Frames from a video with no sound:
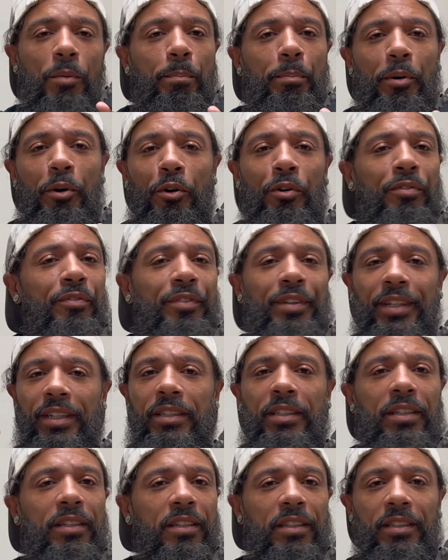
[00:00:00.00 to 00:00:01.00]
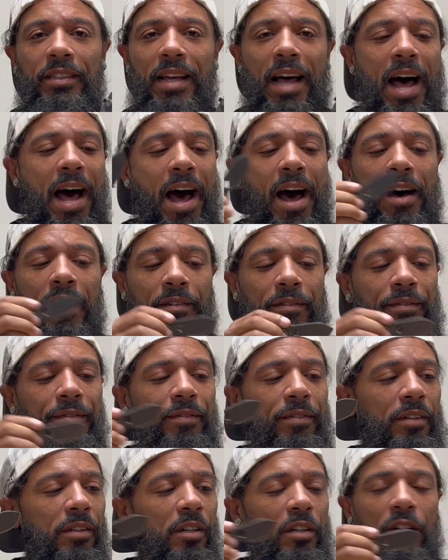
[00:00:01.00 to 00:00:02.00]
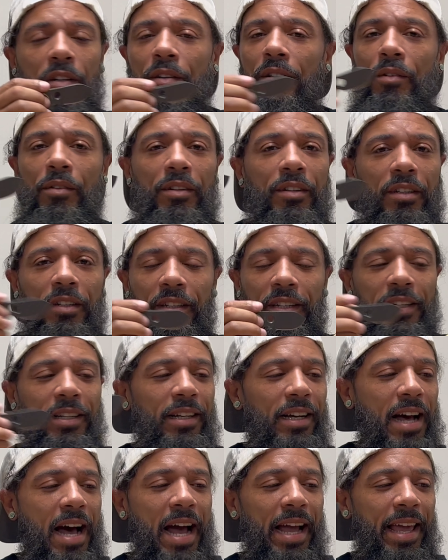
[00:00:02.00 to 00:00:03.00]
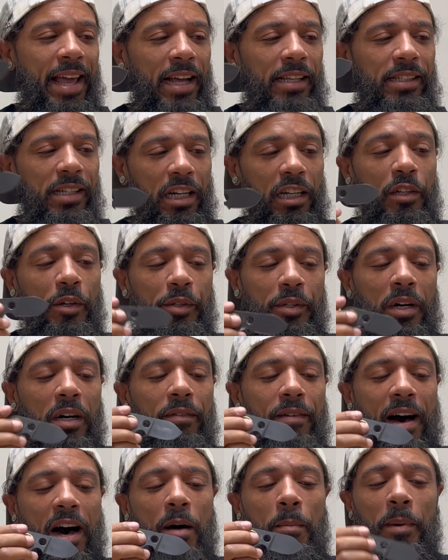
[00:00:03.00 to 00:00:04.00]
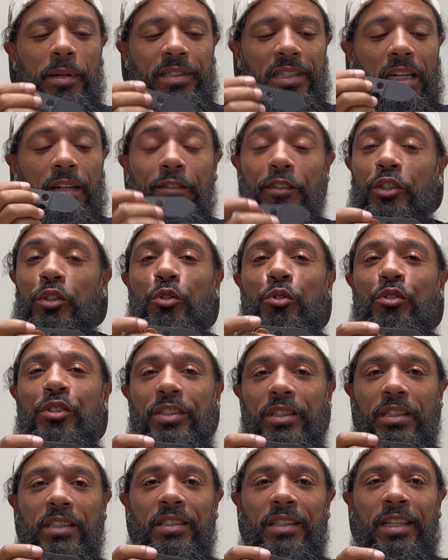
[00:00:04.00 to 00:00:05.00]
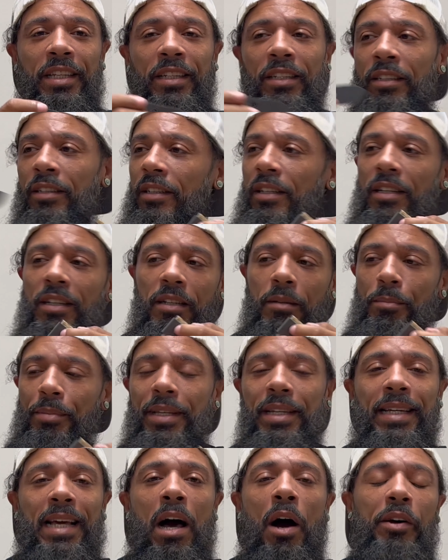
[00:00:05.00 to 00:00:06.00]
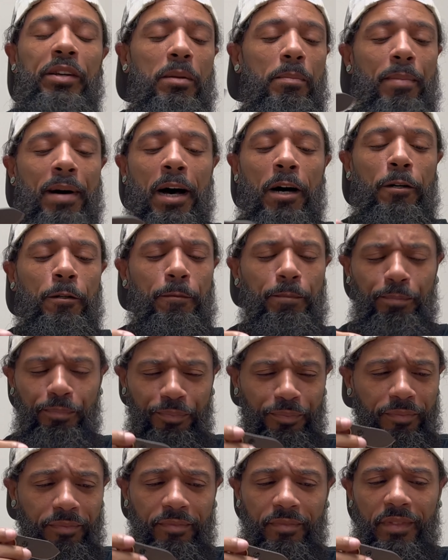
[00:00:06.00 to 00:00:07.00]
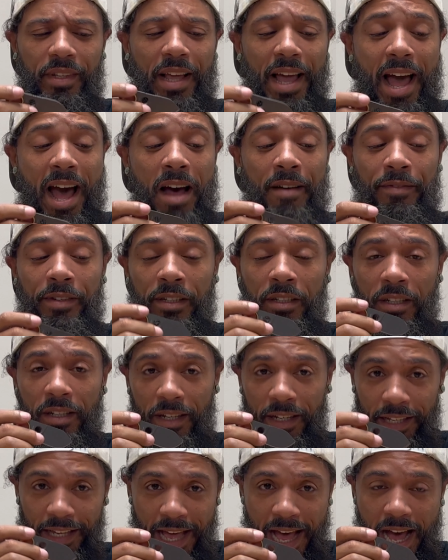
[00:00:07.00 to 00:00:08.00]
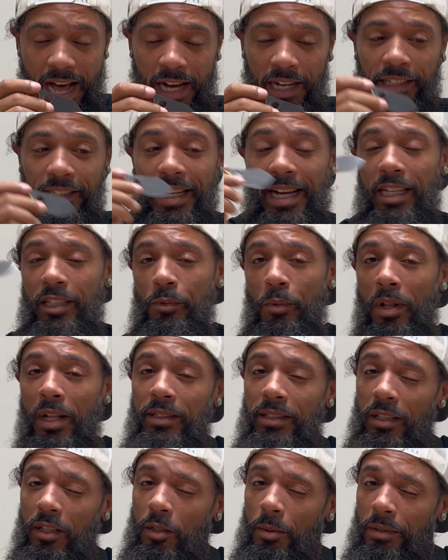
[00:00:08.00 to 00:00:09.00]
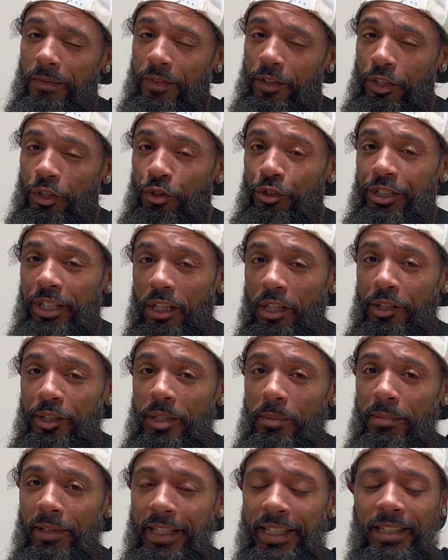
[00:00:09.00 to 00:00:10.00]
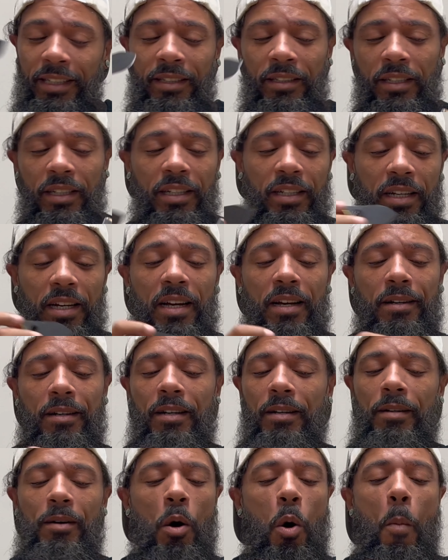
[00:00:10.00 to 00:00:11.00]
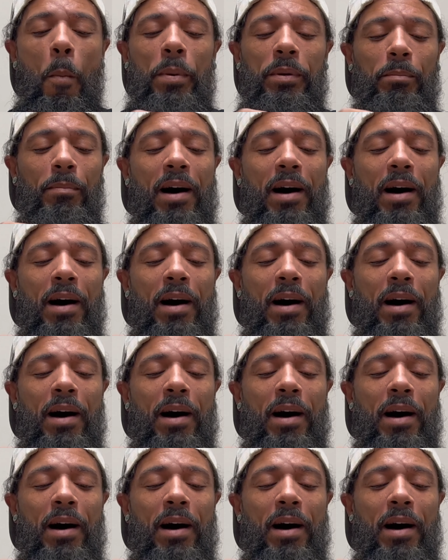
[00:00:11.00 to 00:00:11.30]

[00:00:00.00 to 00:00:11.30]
Perfect to have. I can't tell you enough how much I've used this thing, being out and about, having cash, as well as a little bit of a utility blade, open